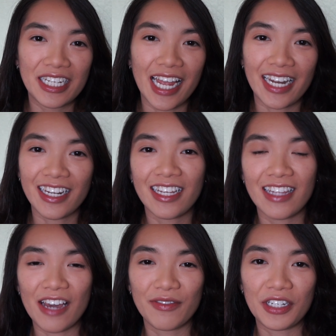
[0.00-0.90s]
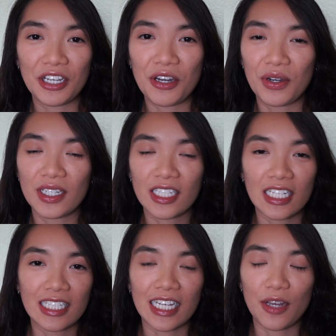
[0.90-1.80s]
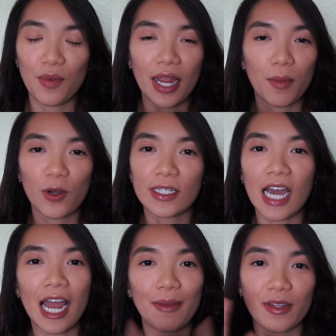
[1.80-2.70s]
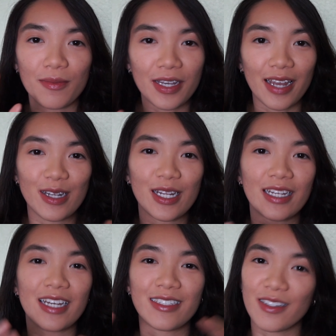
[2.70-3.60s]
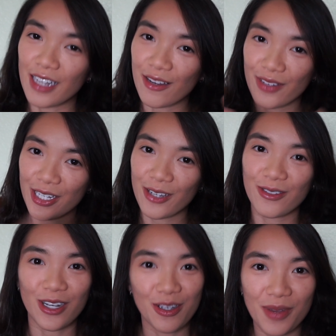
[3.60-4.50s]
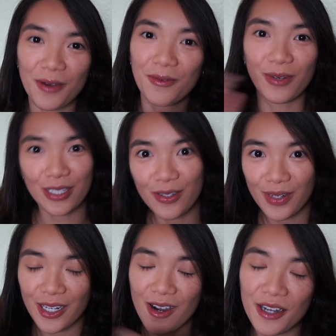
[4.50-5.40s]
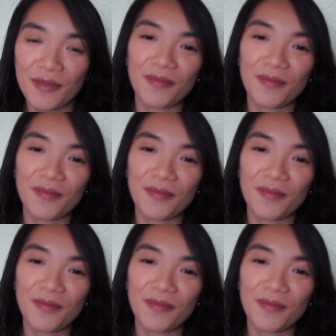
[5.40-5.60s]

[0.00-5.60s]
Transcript: editing that video is gonna take way more time than me editing a sit down video talking about what's going on